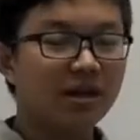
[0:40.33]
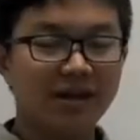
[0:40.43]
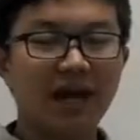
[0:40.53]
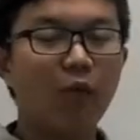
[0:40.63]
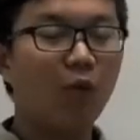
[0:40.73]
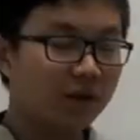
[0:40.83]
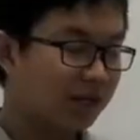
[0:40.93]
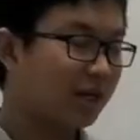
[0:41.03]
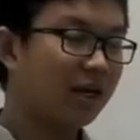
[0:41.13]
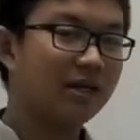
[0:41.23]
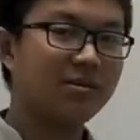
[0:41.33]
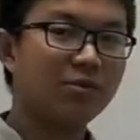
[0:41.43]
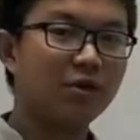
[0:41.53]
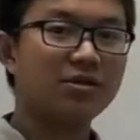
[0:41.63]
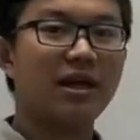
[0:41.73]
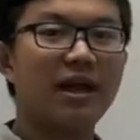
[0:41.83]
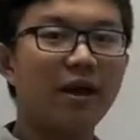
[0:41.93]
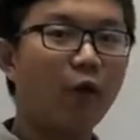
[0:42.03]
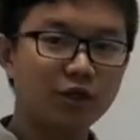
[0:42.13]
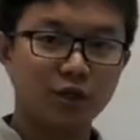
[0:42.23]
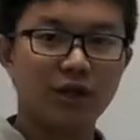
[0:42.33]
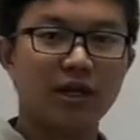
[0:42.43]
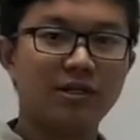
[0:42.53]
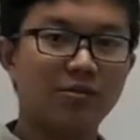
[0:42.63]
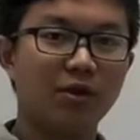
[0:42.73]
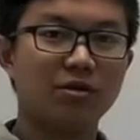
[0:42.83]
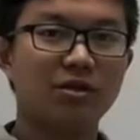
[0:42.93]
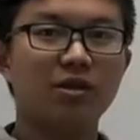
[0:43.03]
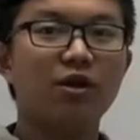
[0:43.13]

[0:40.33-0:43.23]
They are vertical asymptotes and horizontal asymptotes.